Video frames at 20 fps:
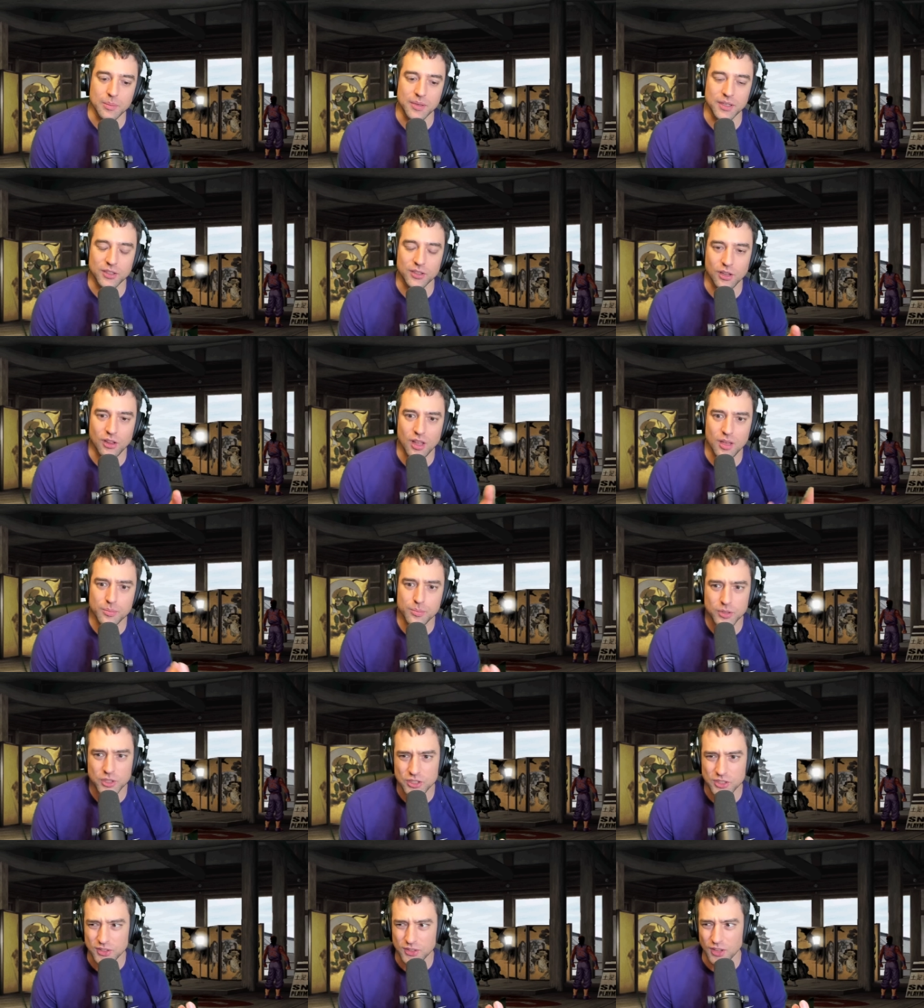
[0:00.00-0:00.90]
Because a lot of
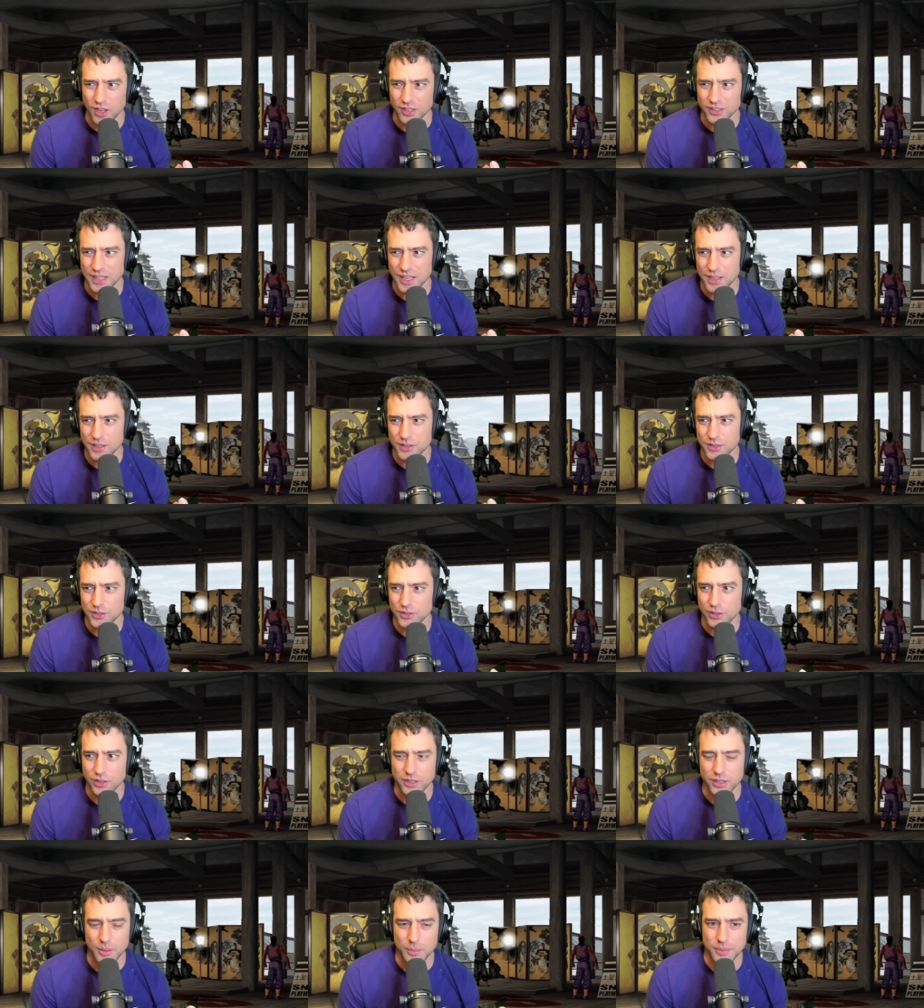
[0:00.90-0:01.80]
Bridget's knockdowns,
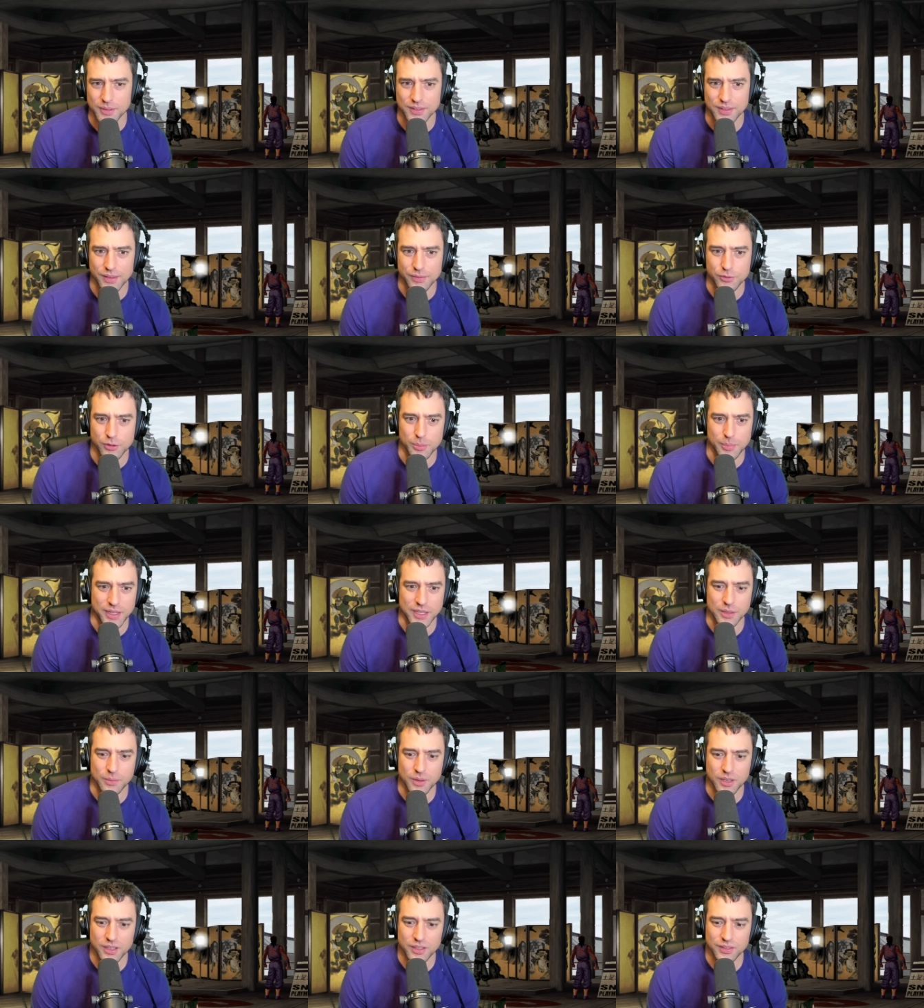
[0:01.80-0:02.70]
you end up in safe jump
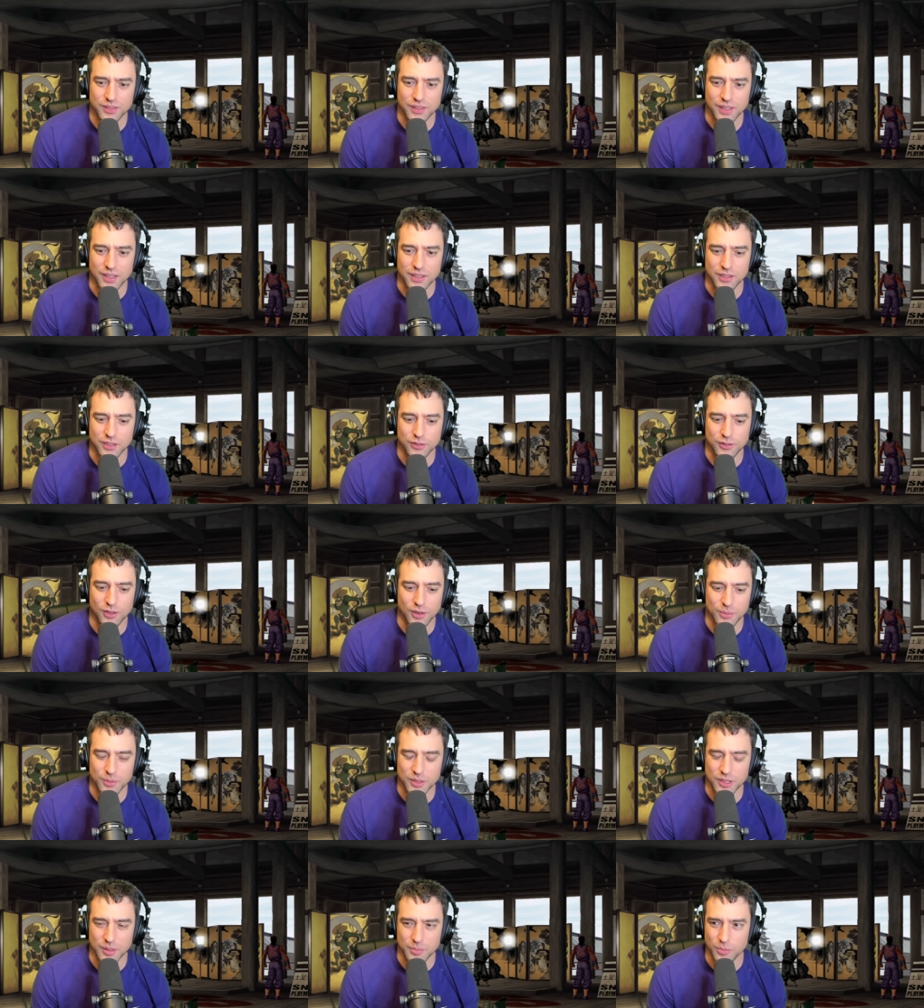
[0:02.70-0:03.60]
anyways, and there's not
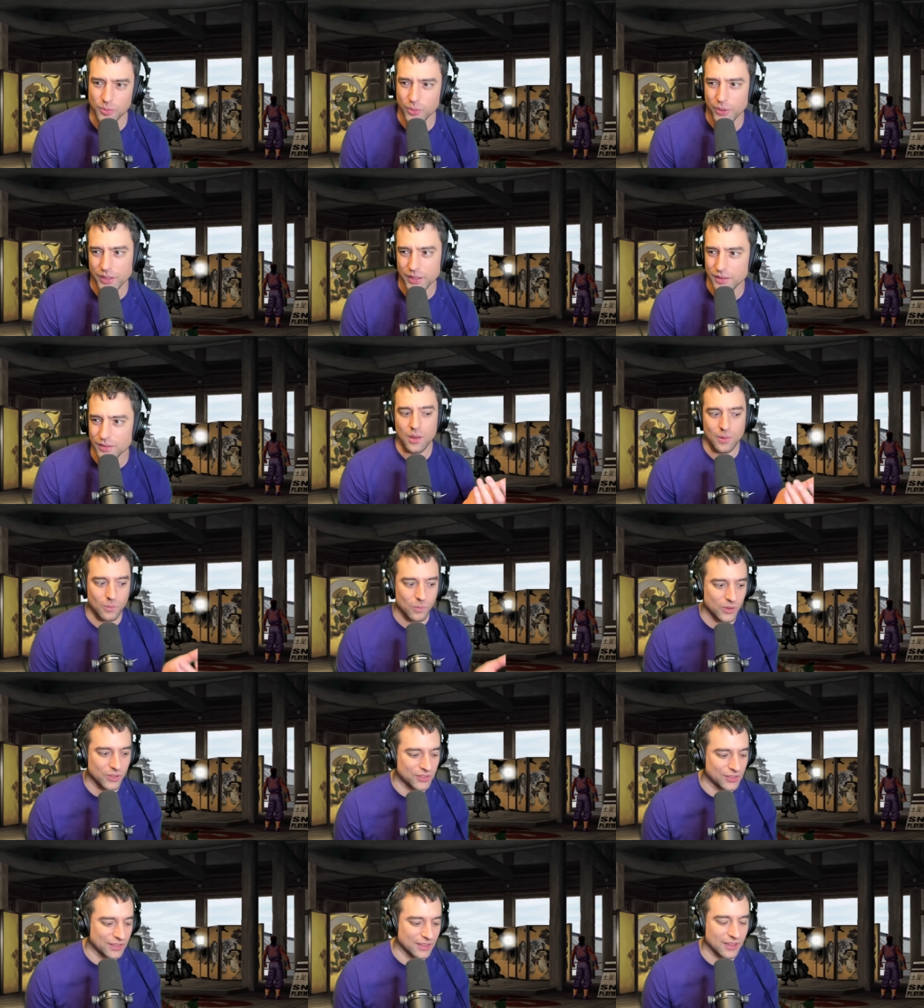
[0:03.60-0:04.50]
really a point of
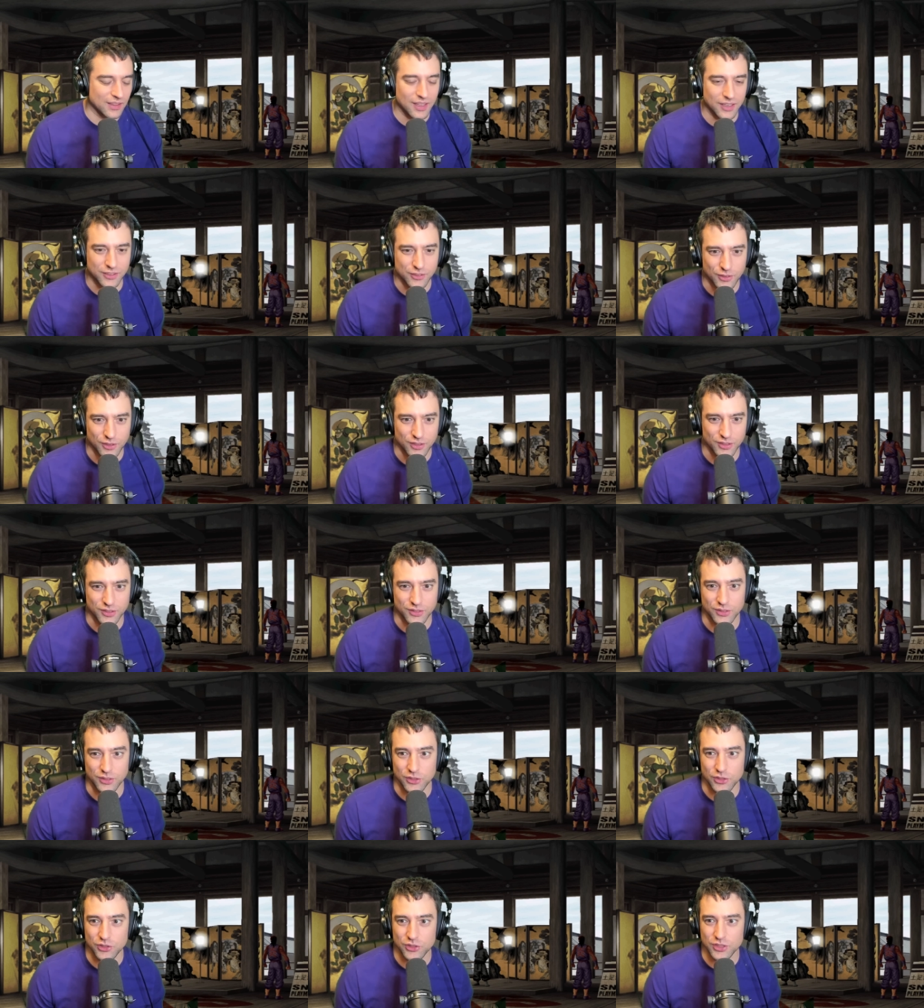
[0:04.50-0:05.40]
risking the technical
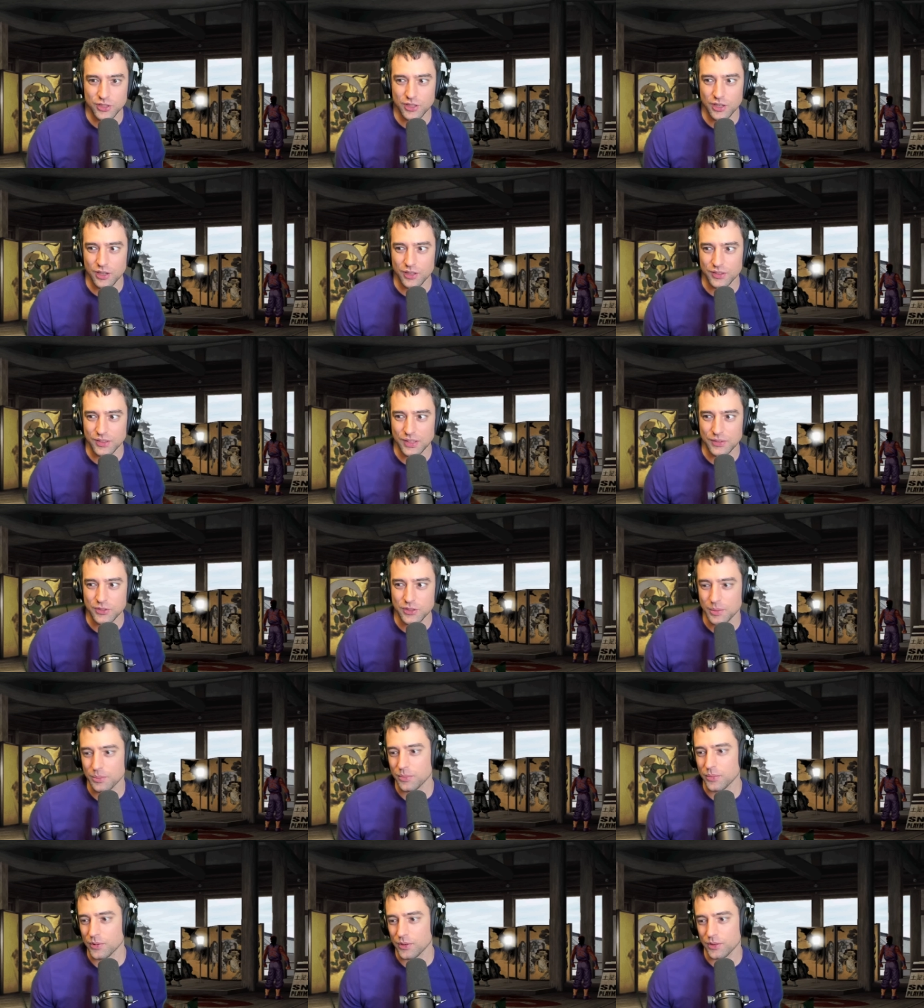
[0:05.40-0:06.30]
execution on a safe
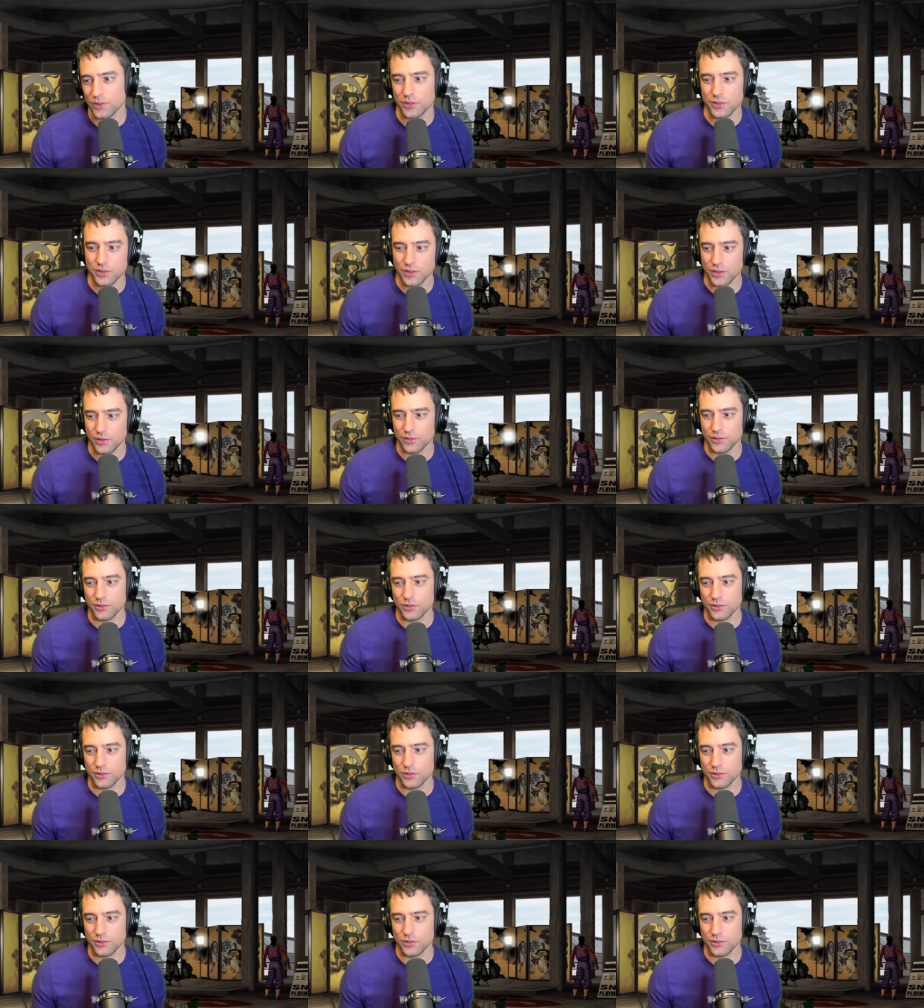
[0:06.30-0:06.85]
jump where you know you're,